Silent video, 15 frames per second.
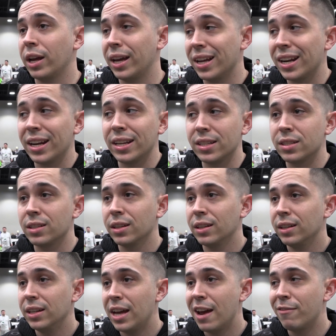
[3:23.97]
It is,
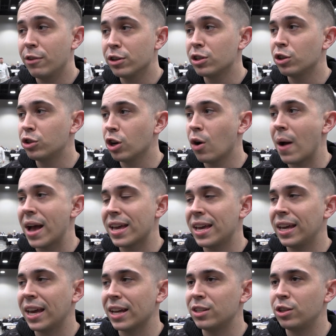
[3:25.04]
if there's a show I
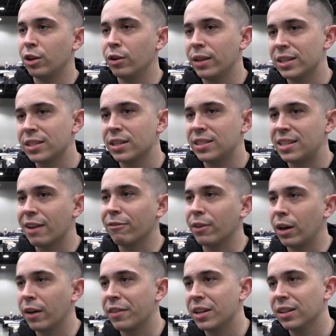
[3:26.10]
can get to, this is definitely
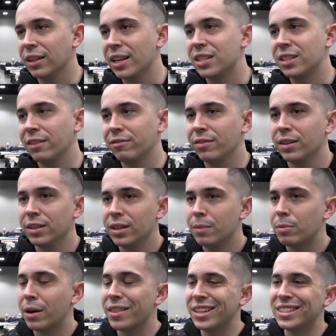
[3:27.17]
on the list of
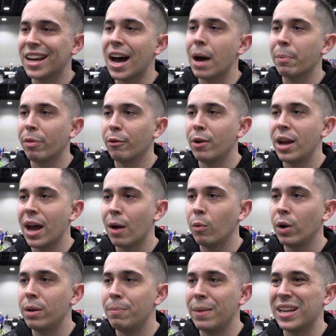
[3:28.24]
probably the top 3 I
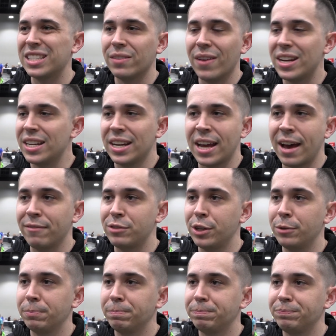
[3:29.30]
wouldn't miss if I didn't have to.